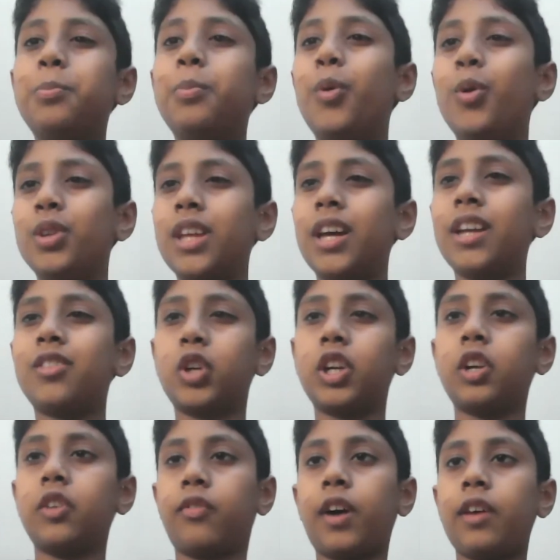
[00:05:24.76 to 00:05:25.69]
more than
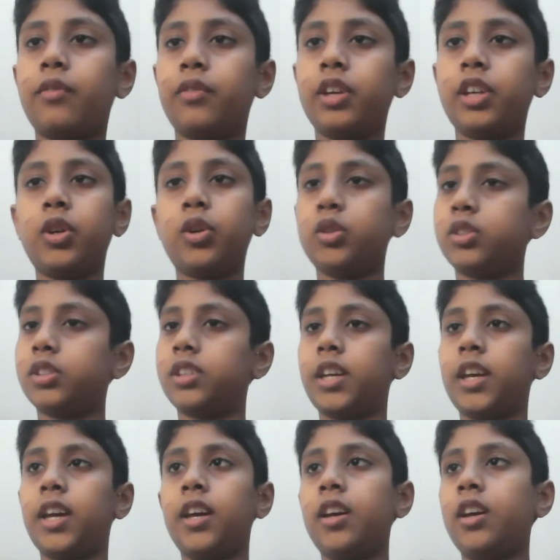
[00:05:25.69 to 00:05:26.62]
three to five videos a
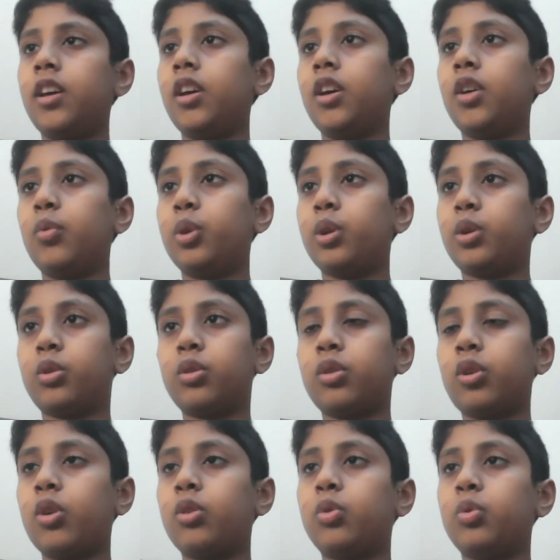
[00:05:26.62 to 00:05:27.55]
day, we could
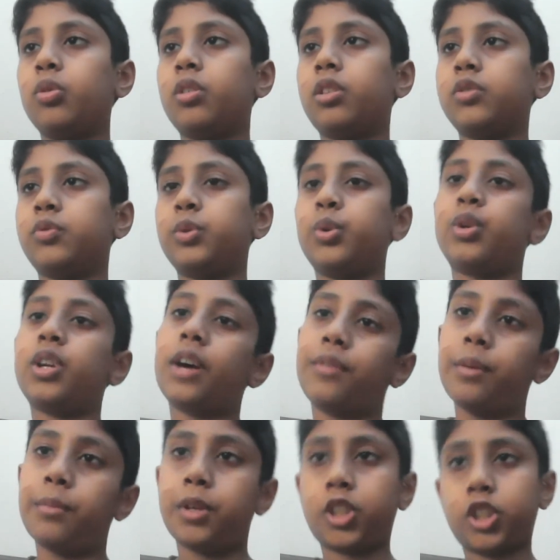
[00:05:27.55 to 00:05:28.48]
not do because we don't have
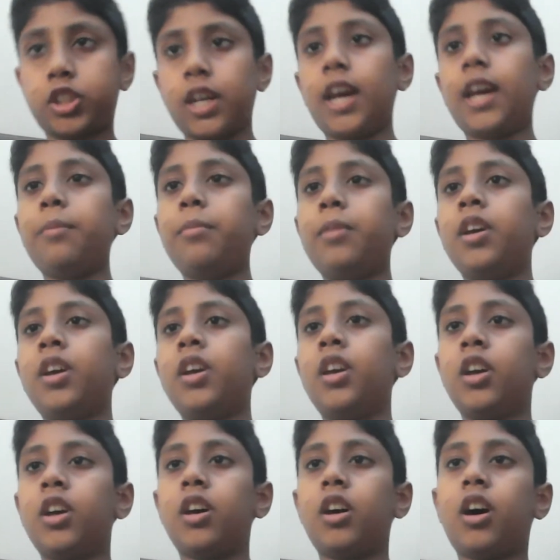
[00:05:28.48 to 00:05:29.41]
that much time.
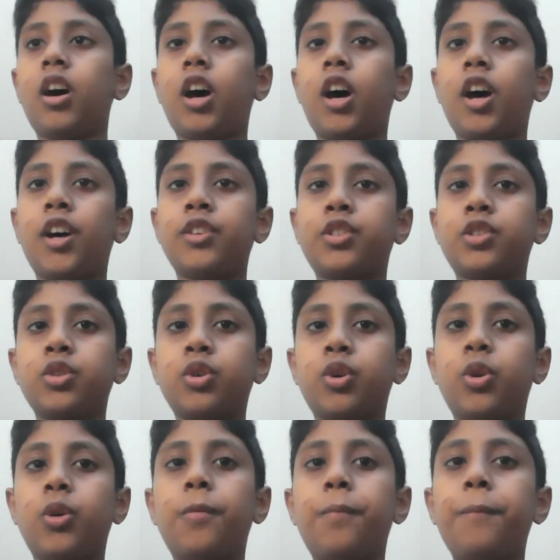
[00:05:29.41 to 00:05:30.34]
Uh,
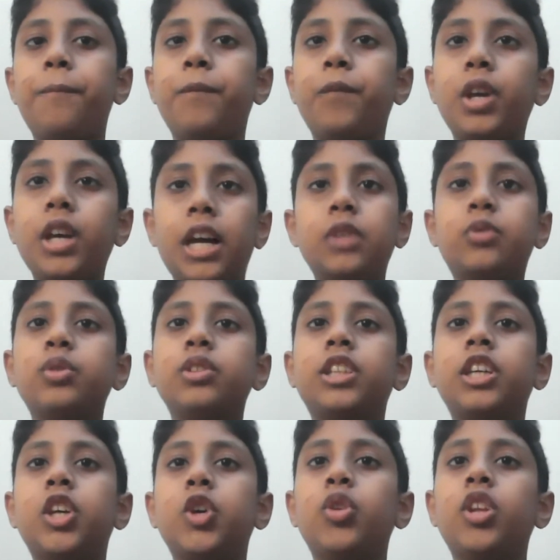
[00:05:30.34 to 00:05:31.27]
so we guys will
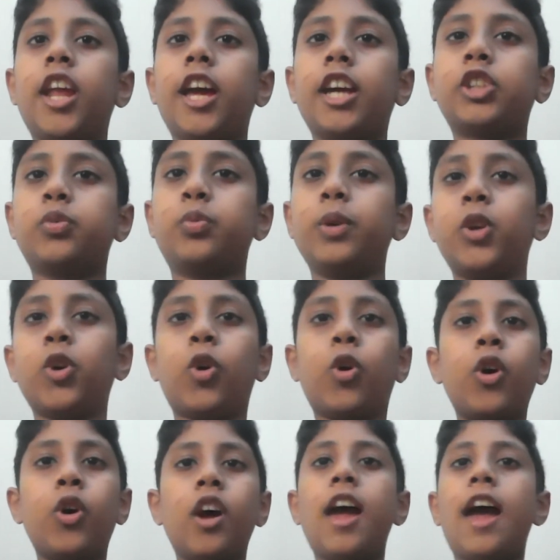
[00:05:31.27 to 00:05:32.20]
see you in the next
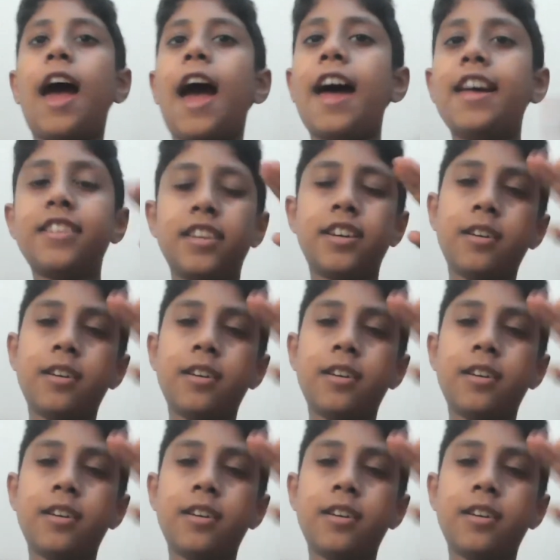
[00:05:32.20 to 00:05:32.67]
video and